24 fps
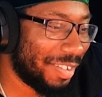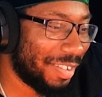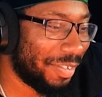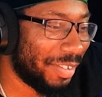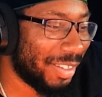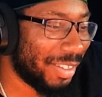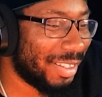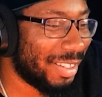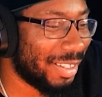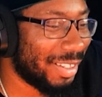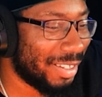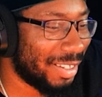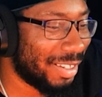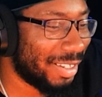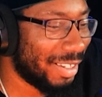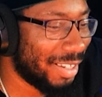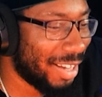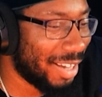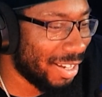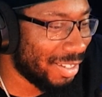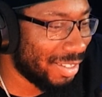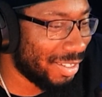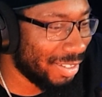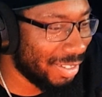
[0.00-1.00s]
with the
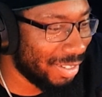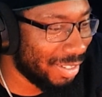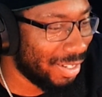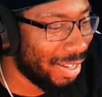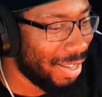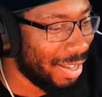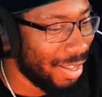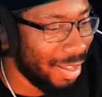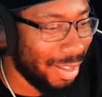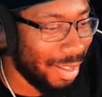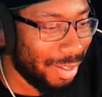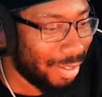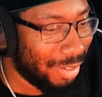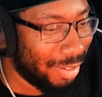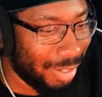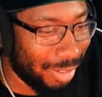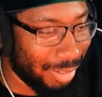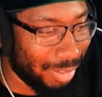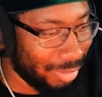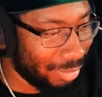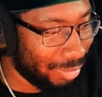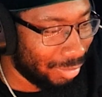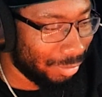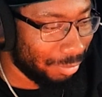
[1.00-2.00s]
deduction
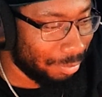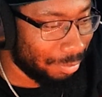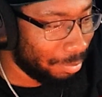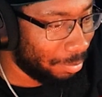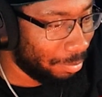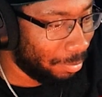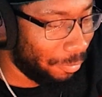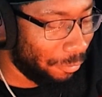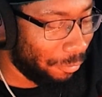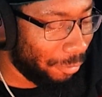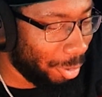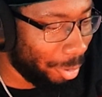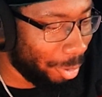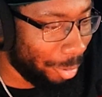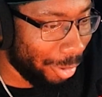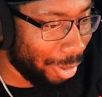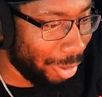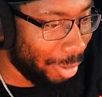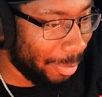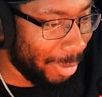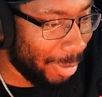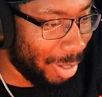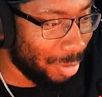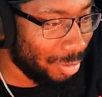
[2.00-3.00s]
and figuring
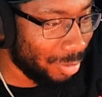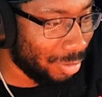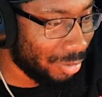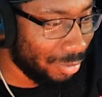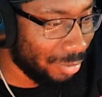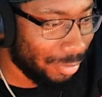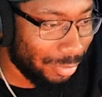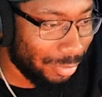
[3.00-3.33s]
them out.